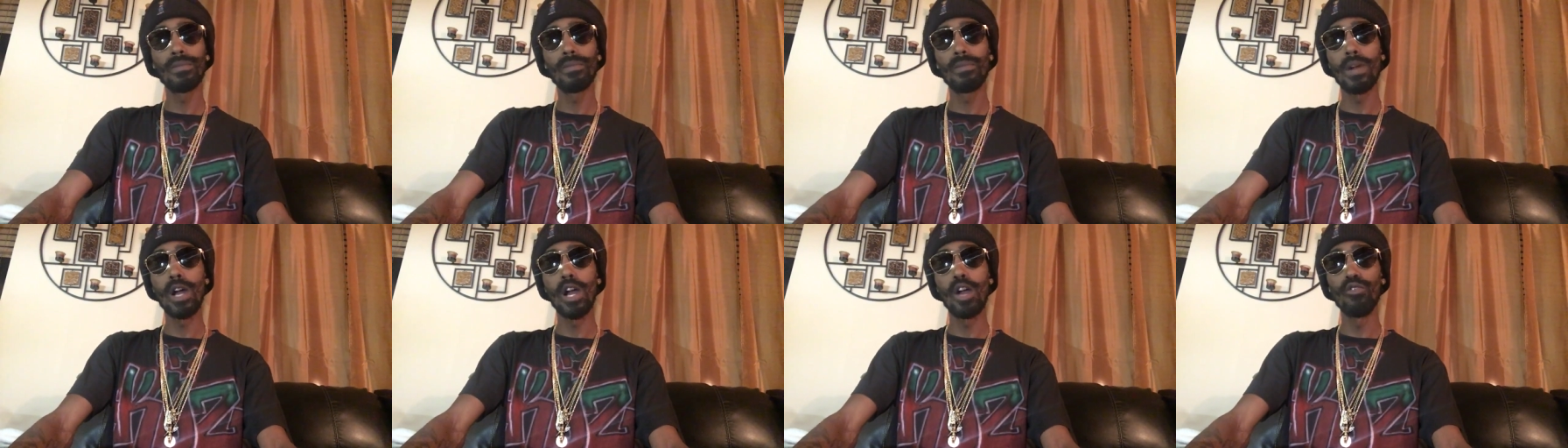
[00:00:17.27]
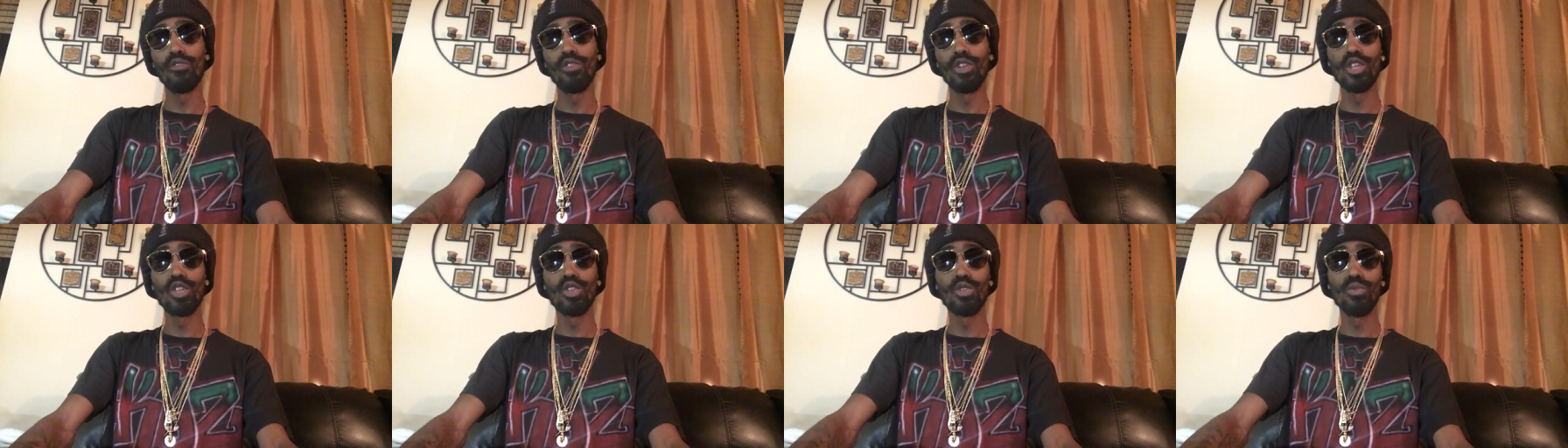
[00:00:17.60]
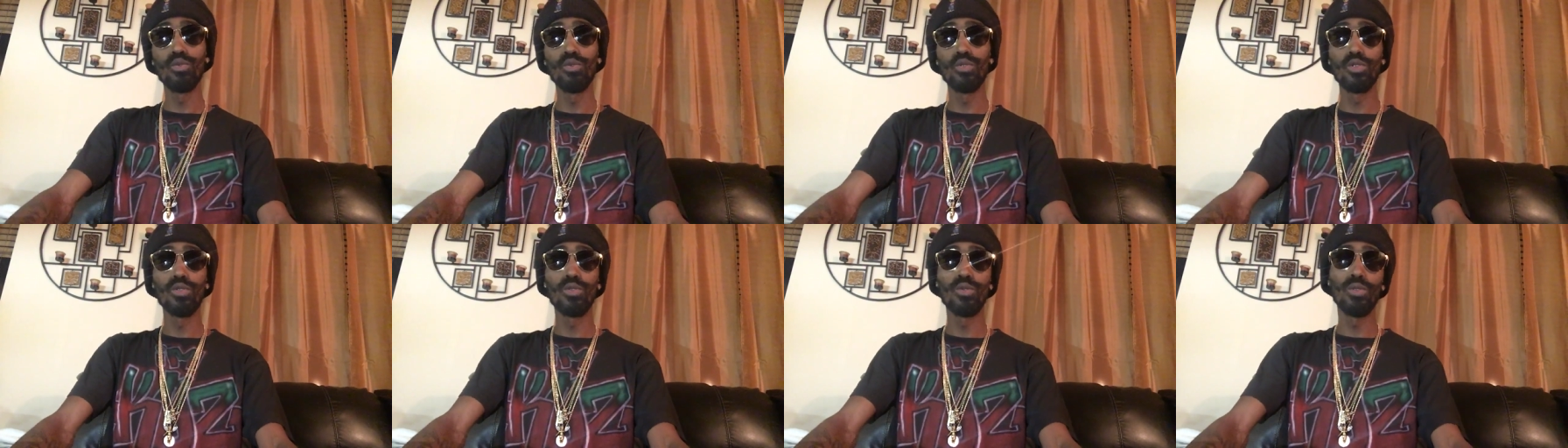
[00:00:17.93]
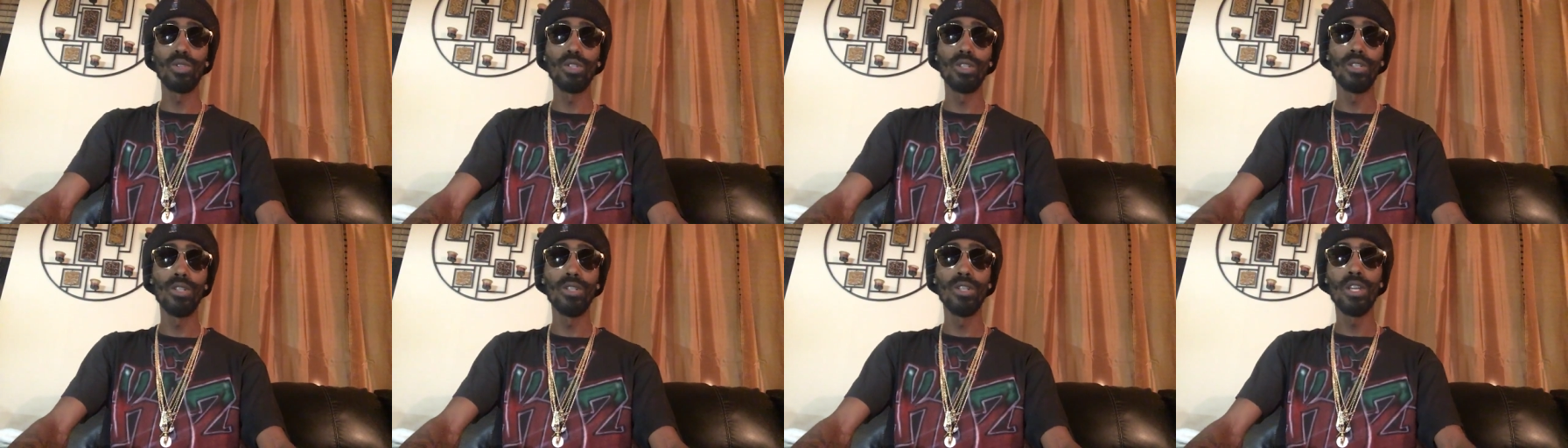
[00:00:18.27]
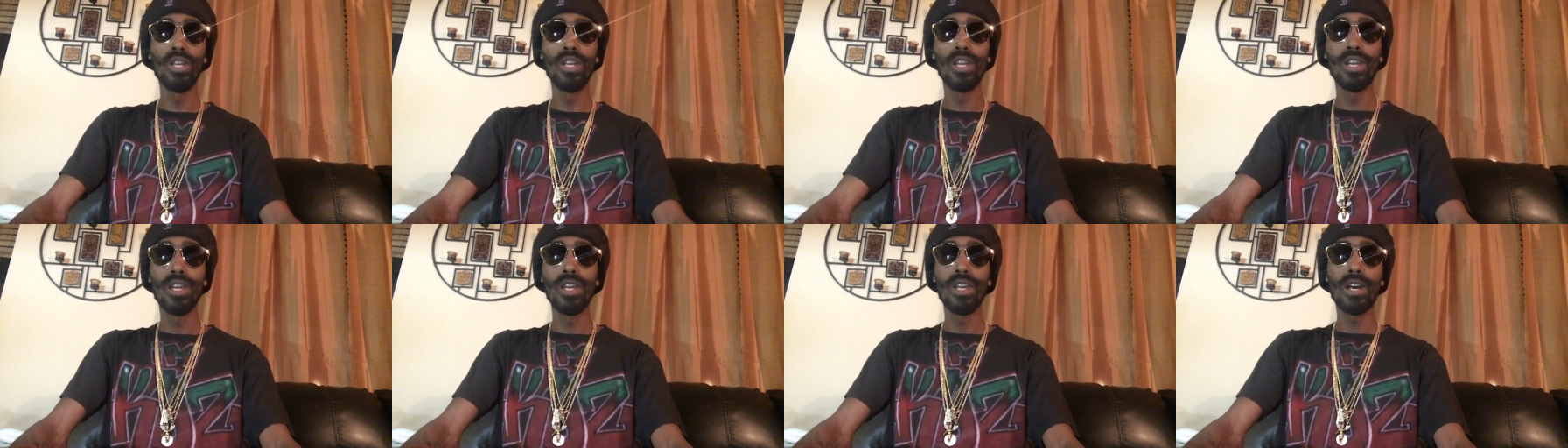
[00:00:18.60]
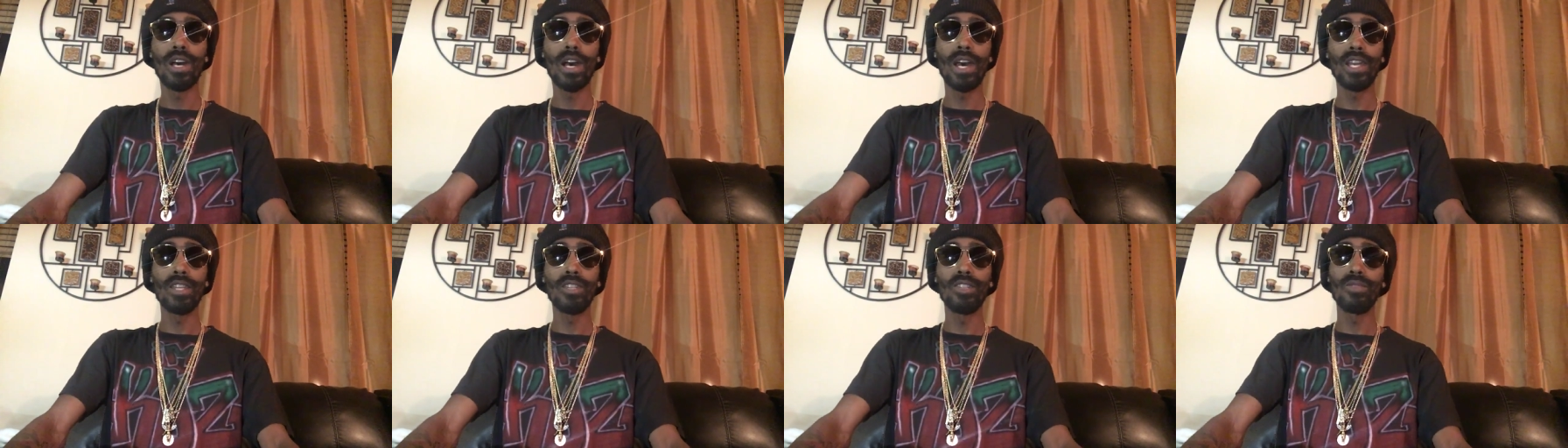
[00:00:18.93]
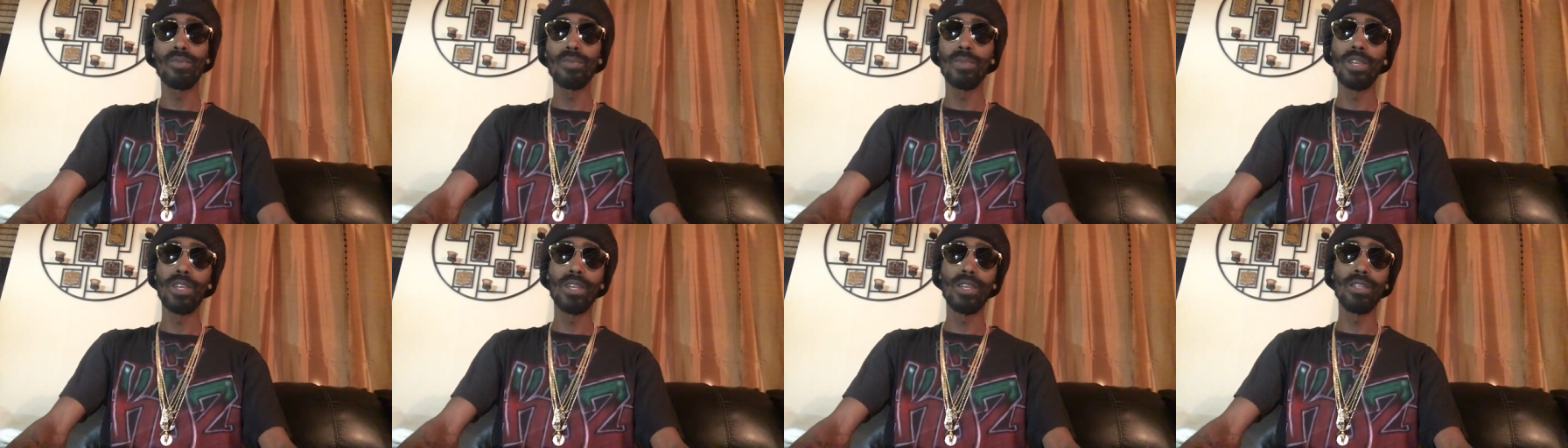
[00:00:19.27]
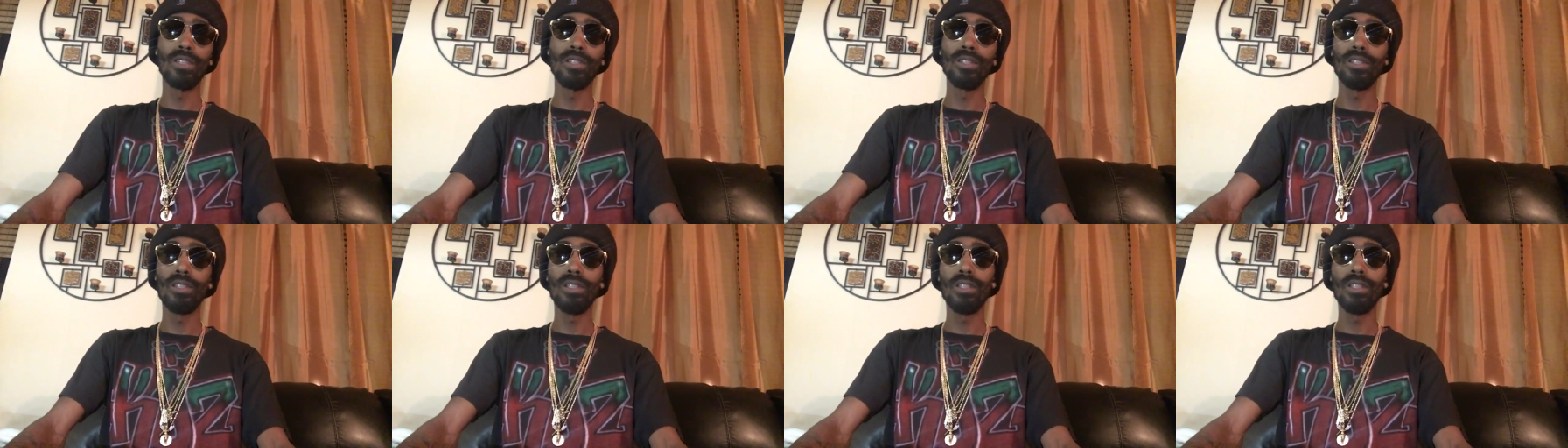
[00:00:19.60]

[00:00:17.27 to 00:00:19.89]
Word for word: my original jeweler, Iceman.